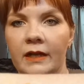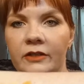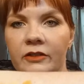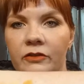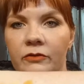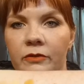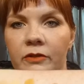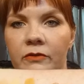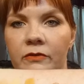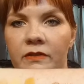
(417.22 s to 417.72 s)
I
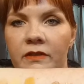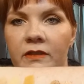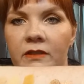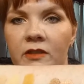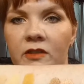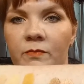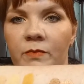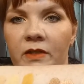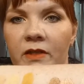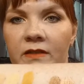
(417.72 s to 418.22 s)
do use
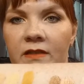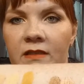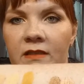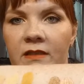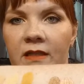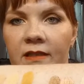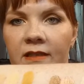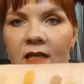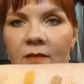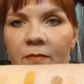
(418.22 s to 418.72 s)
it. Just because
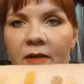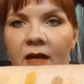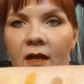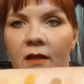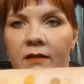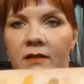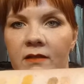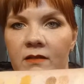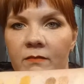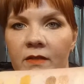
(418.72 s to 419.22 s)
it's not in that
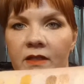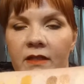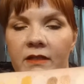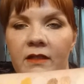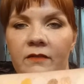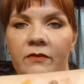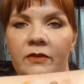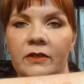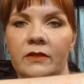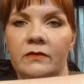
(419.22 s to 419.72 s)
palette doesn't mean I
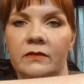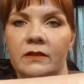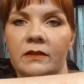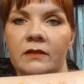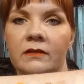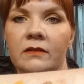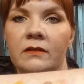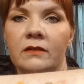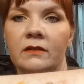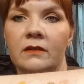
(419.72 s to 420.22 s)
never use
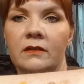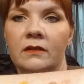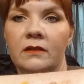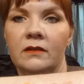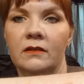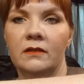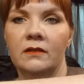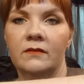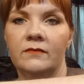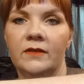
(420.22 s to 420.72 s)
it.
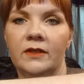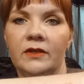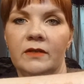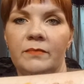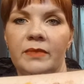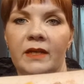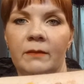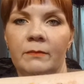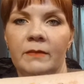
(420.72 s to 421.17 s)
Very